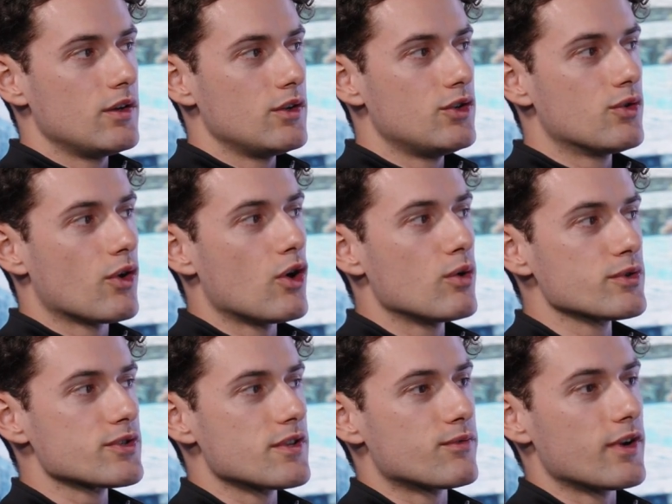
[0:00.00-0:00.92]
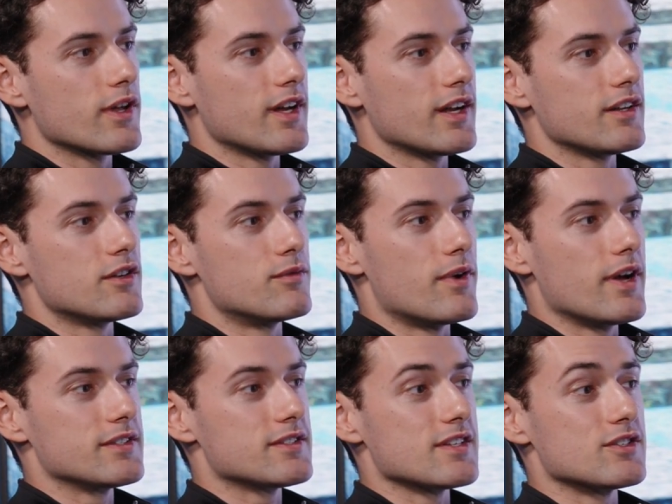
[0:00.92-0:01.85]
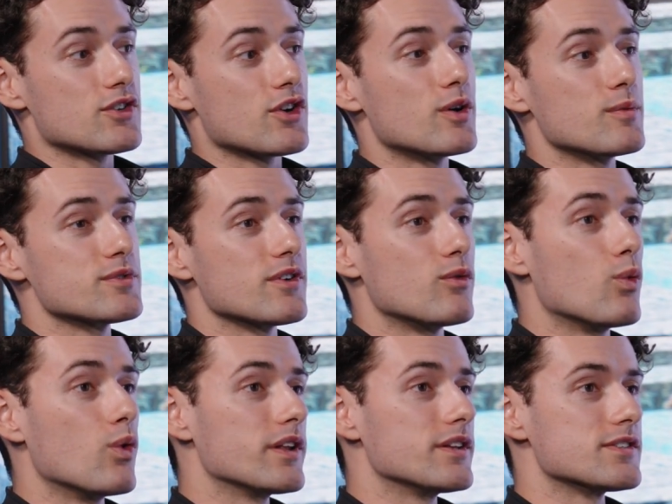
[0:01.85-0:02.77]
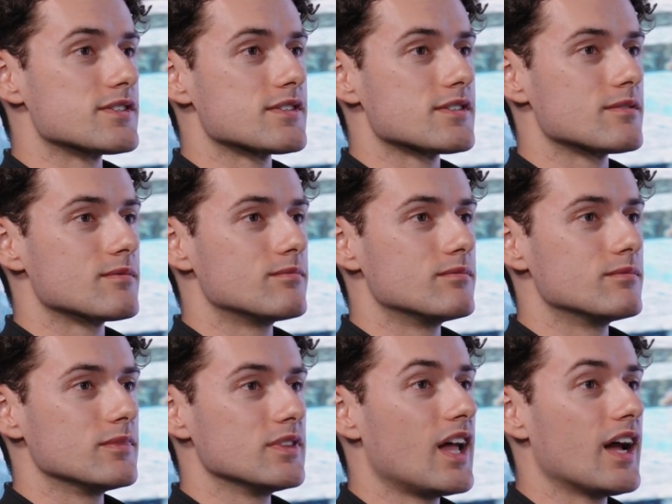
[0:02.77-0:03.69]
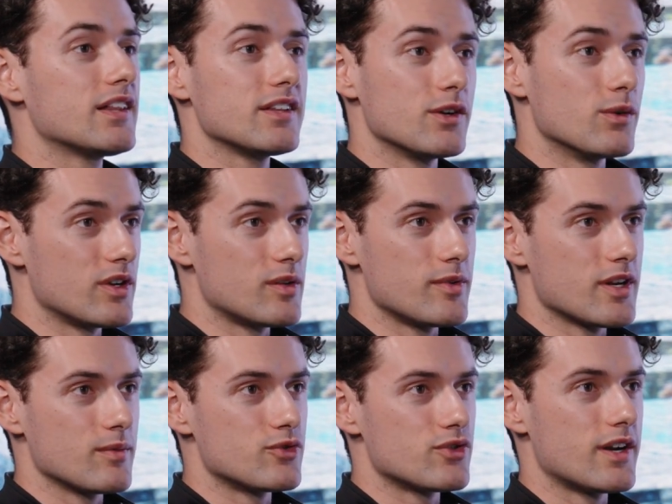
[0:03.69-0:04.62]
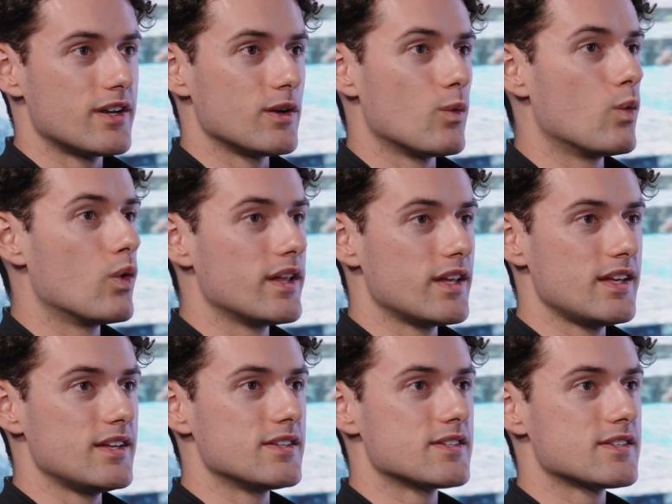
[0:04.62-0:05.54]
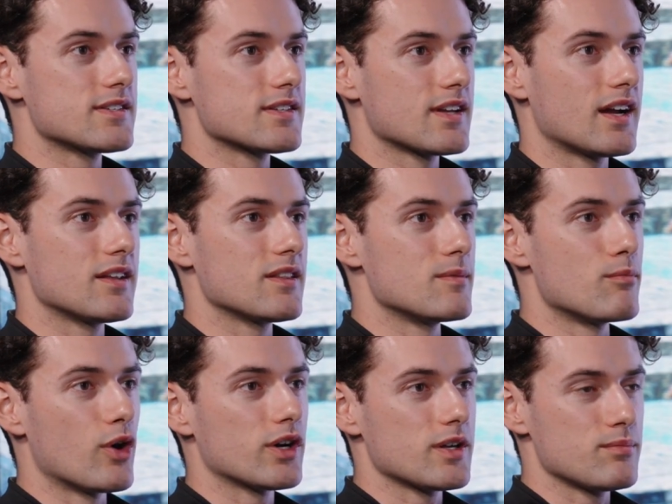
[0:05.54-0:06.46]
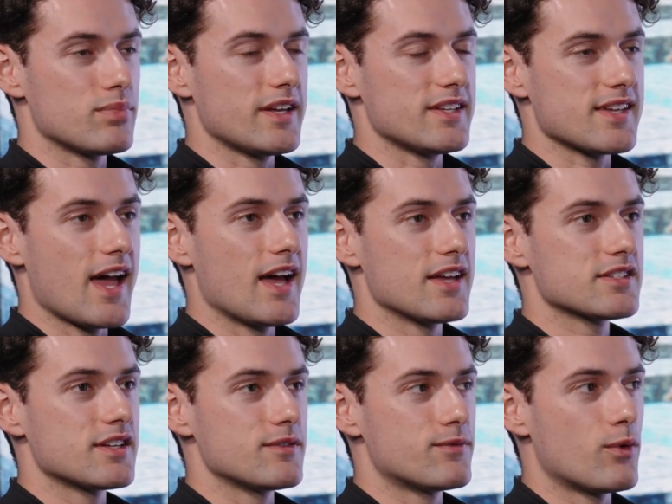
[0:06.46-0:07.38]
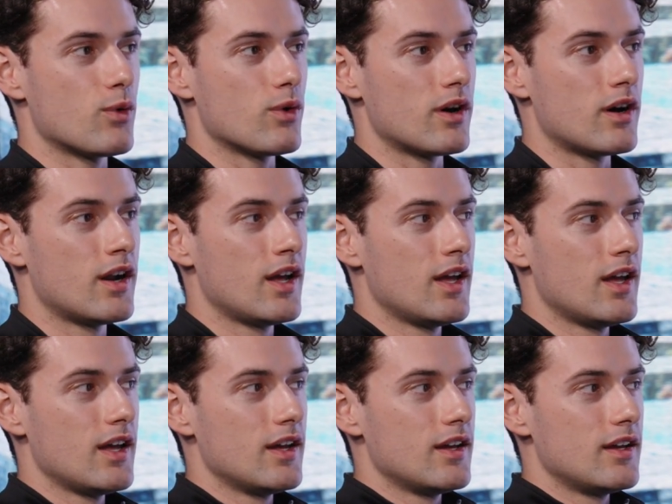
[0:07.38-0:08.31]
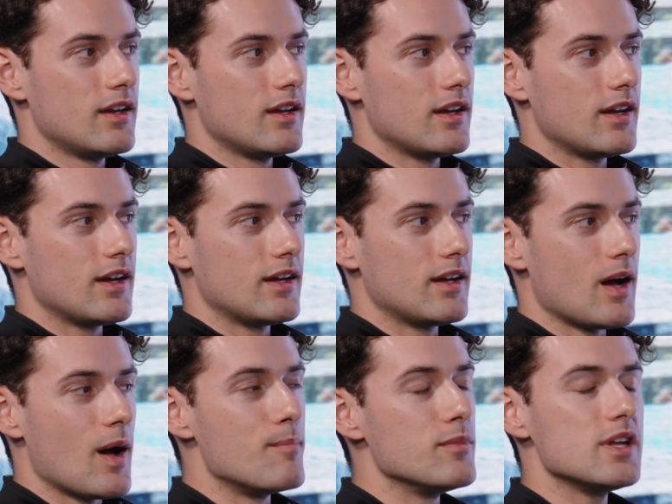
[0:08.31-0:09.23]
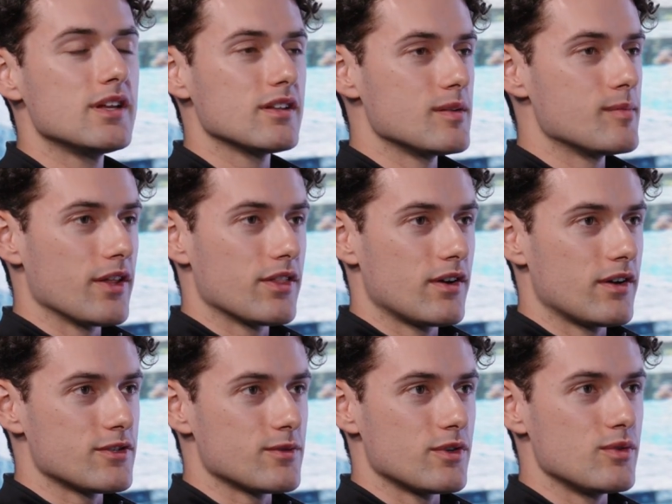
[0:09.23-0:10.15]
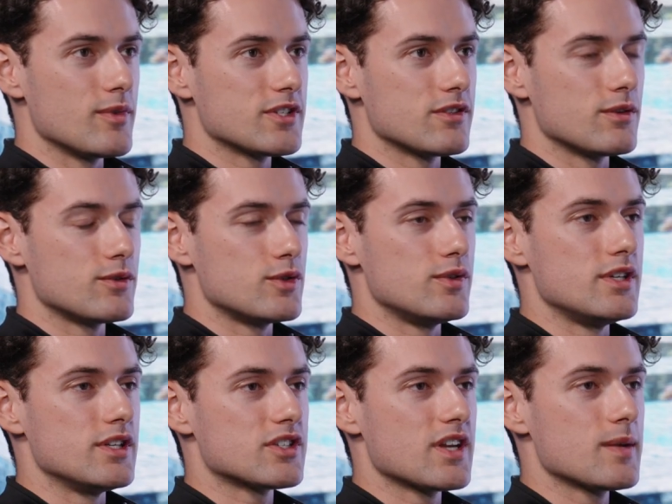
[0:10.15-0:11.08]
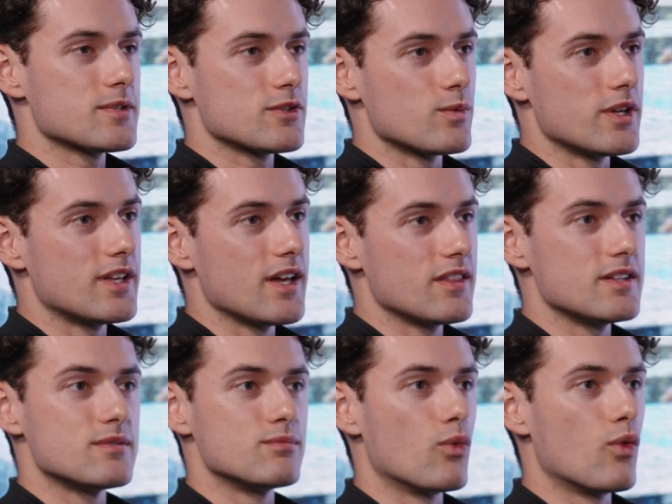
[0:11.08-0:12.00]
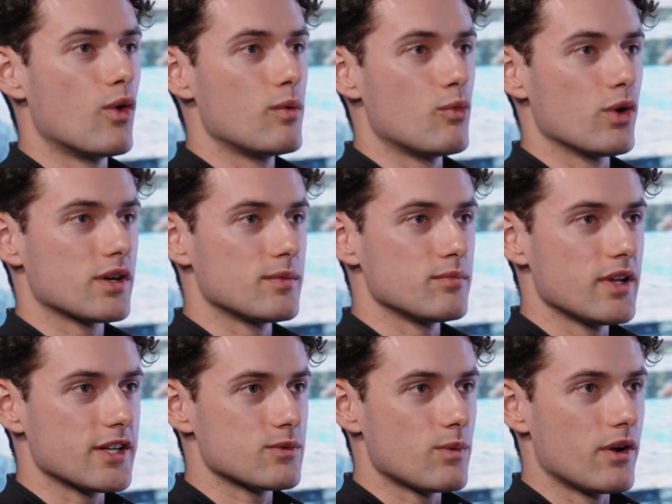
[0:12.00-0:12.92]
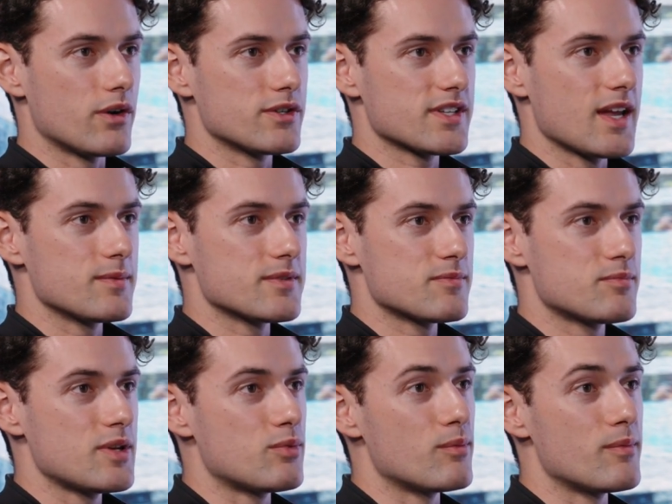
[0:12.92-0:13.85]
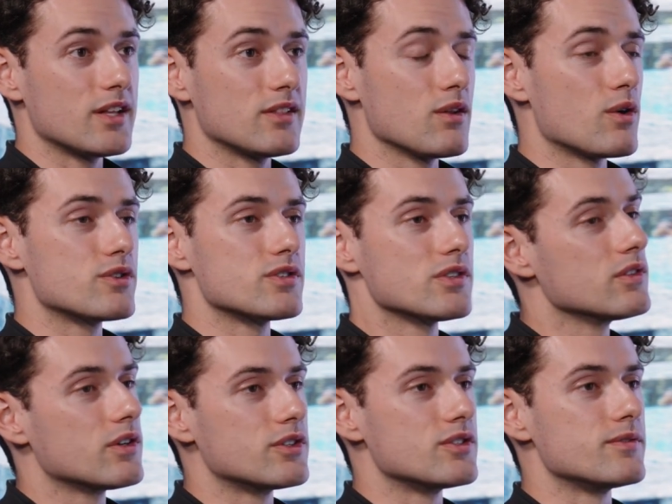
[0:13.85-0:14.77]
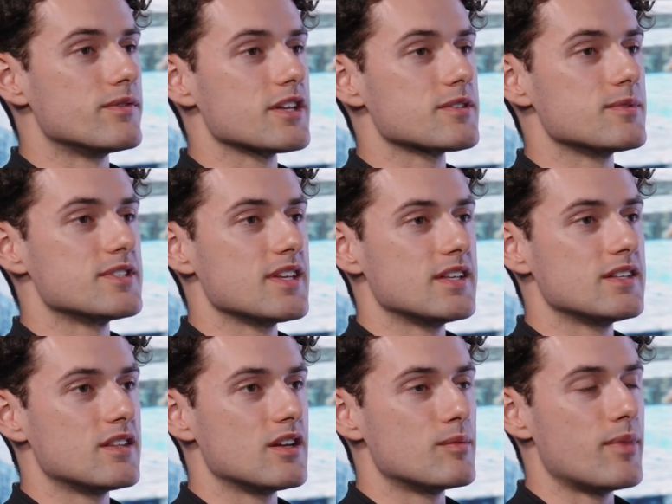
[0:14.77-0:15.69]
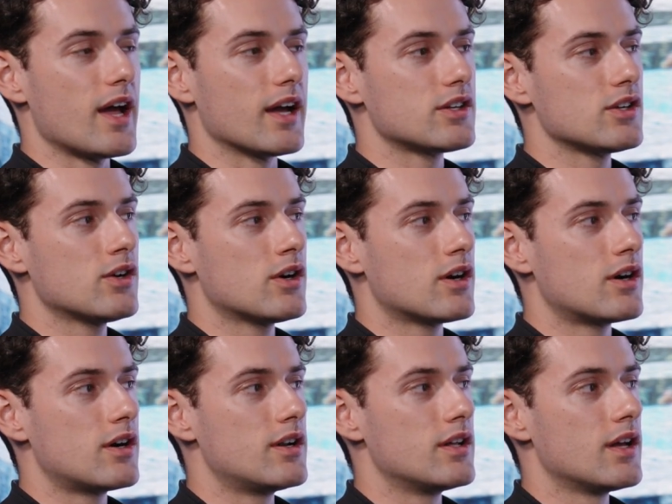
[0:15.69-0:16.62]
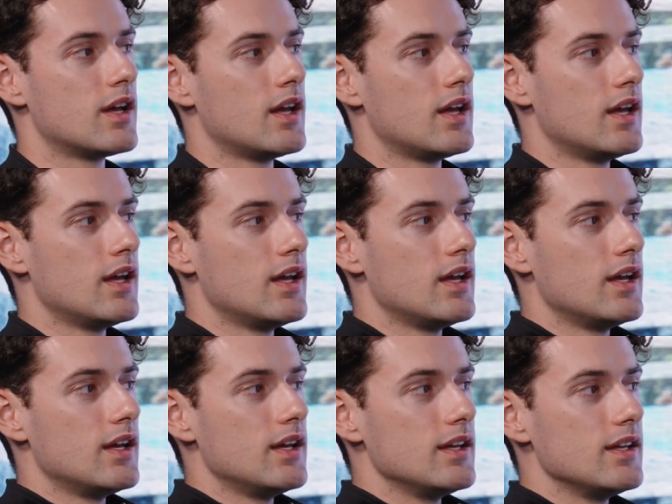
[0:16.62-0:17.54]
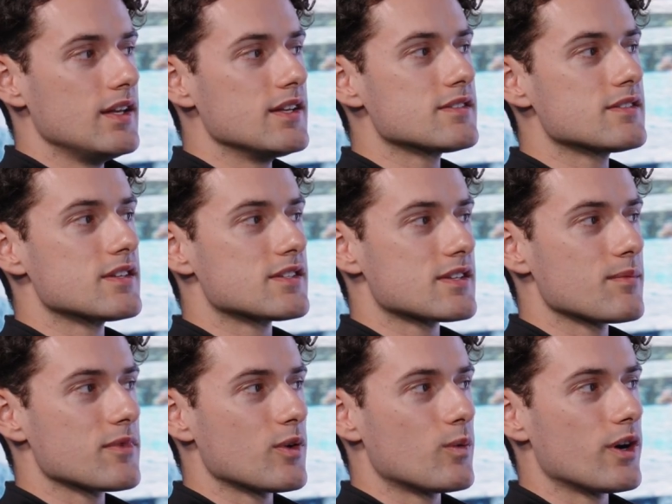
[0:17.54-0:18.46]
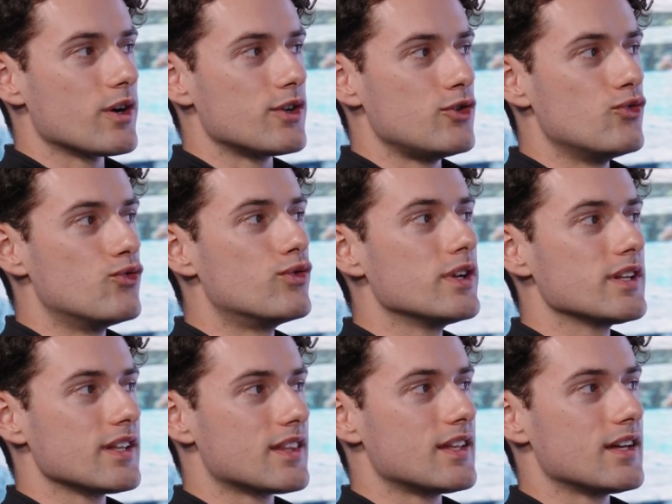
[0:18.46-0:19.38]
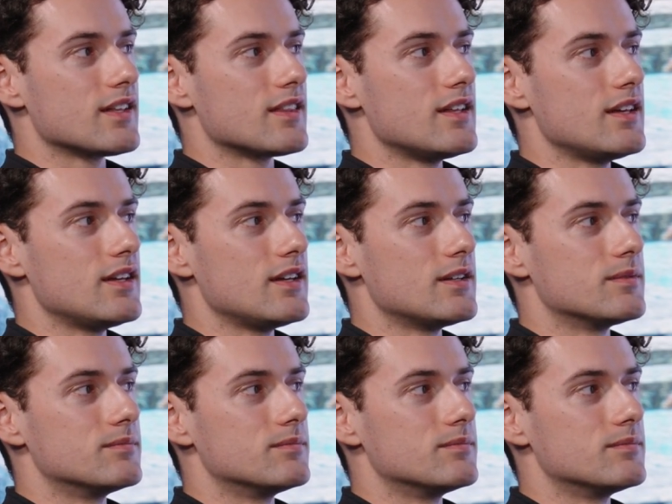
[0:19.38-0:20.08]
you're almost the front line of defense in terms of what is likely going to become trending? What is kind of the marketplace asking for? Immediately, my thought is when you mention those unique shapes, as we get these more and more complex waterscapes, as people make larger and larger investments into their backyard, is this something where you really think the